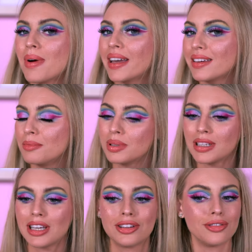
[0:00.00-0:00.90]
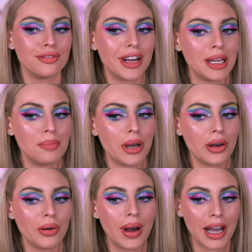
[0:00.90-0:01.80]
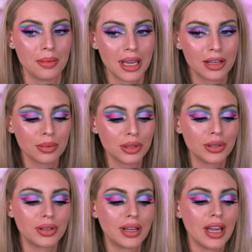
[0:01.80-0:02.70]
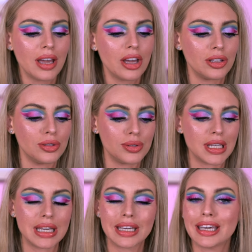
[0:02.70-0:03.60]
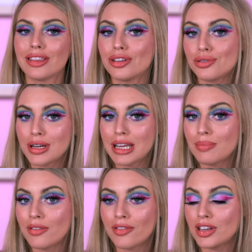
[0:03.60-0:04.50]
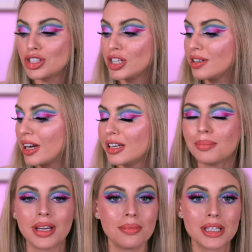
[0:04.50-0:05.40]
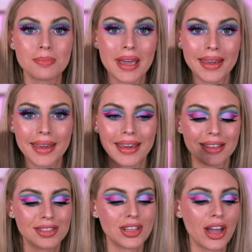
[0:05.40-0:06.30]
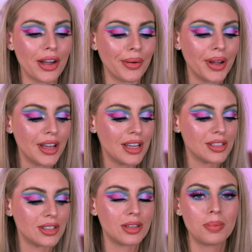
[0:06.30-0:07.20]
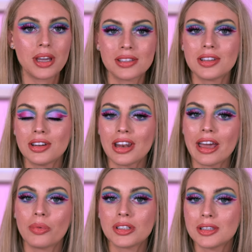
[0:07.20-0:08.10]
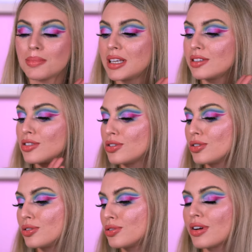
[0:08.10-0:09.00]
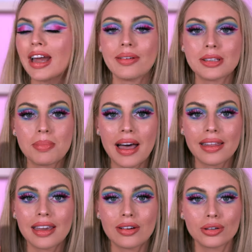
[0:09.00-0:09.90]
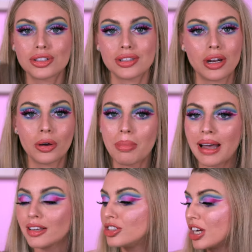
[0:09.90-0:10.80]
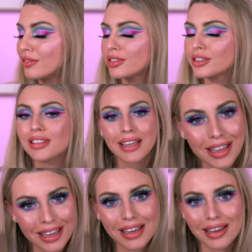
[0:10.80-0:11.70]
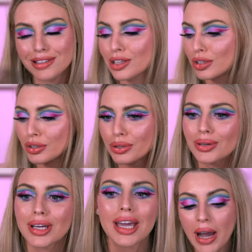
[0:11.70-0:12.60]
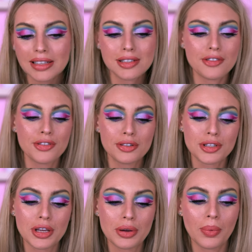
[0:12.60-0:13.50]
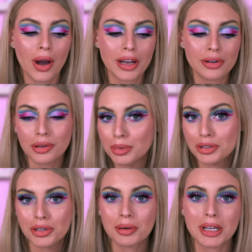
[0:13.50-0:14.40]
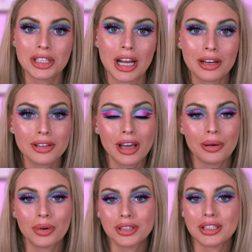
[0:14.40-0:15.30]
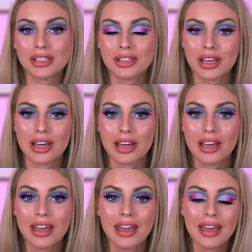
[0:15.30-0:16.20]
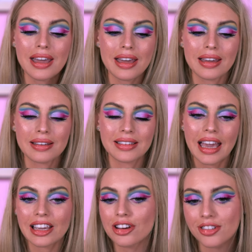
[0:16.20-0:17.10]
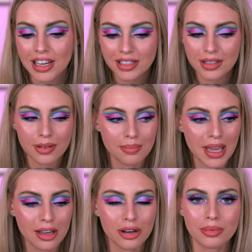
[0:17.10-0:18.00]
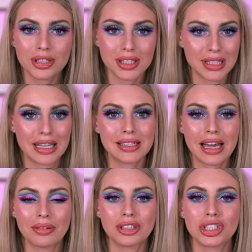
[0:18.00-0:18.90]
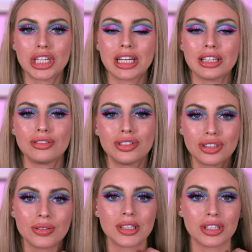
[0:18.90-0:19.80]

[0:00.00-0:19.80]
my completed rainbow eye makeup look using the Dream with a Vision and a bit of Miss Piggy. So the person that wanted me to try out this palette or just an old palette in general, here is a look. Quite different to what I normally do on my channel. I wanted to get creative with makeup, just sit down and chill and just do a